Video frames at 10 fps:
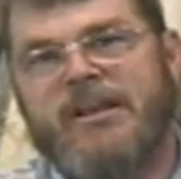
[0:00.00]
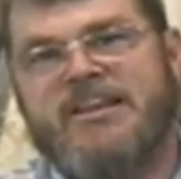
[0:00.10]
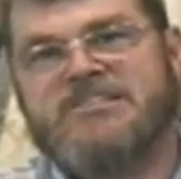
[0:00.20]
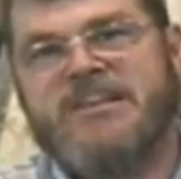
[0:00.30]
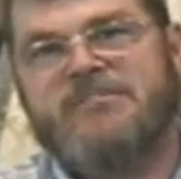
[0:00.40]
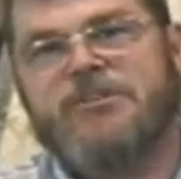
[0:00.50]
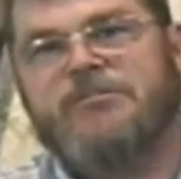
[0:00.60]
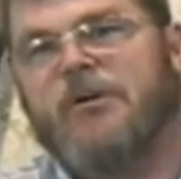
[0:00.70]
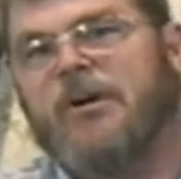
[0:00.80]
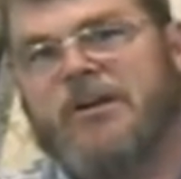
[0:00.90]
has to have
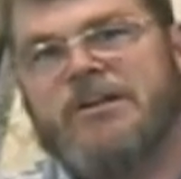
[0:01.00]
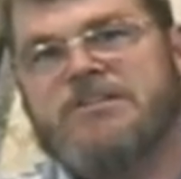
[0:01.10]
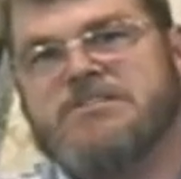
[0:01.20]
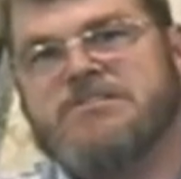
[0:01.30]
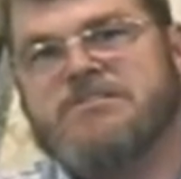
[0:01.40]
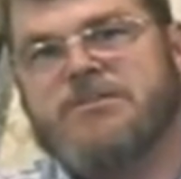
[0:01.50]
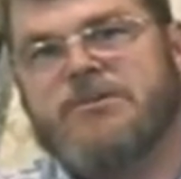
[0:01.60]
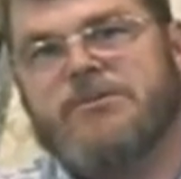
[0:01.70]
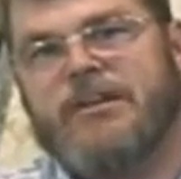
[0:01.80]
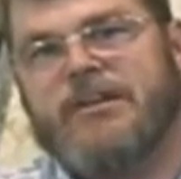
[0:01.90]
enough hardness so
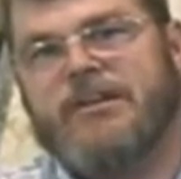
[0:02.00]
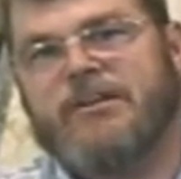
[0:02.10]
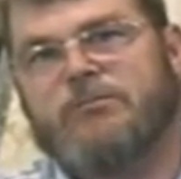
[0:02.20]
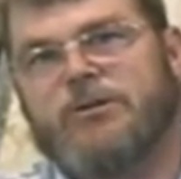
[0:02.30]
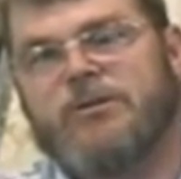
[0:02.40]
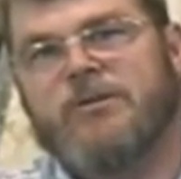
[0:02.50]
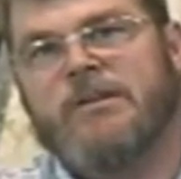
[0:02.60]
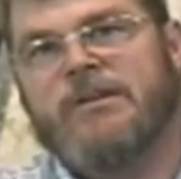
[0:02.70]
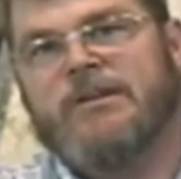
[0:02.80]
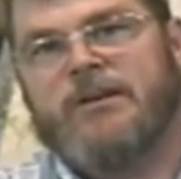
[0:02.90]
that it will
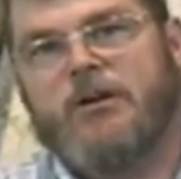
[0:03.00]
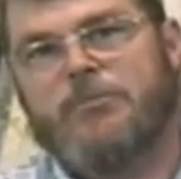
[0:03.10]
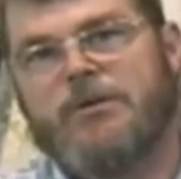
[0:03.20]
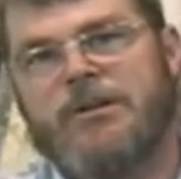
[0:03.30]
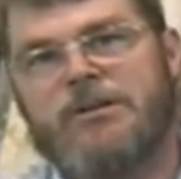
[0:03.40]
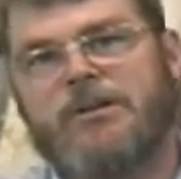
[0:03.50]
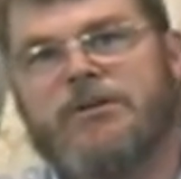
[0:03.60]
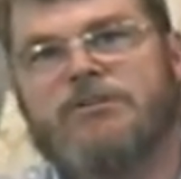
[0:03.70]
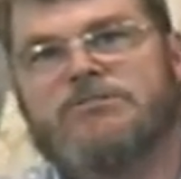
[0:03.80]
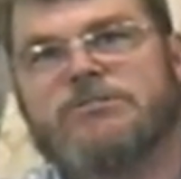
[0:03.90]
open and
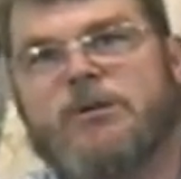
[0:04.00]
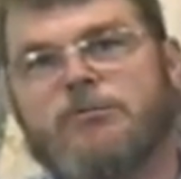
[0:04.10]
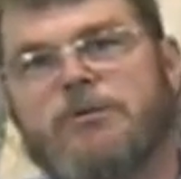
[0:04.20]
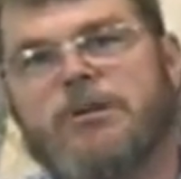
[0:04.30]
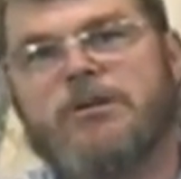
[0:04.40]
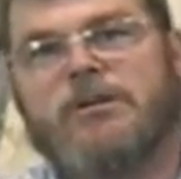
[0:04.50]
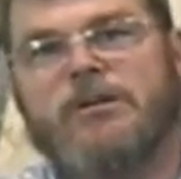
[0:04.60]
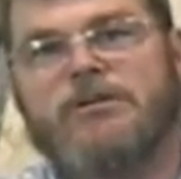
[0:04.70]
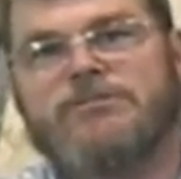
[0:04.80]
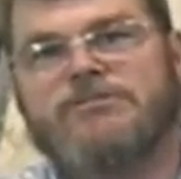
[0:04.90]
close, open and
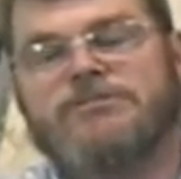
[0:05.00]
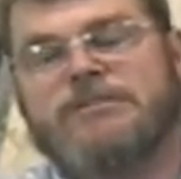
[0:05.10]
close.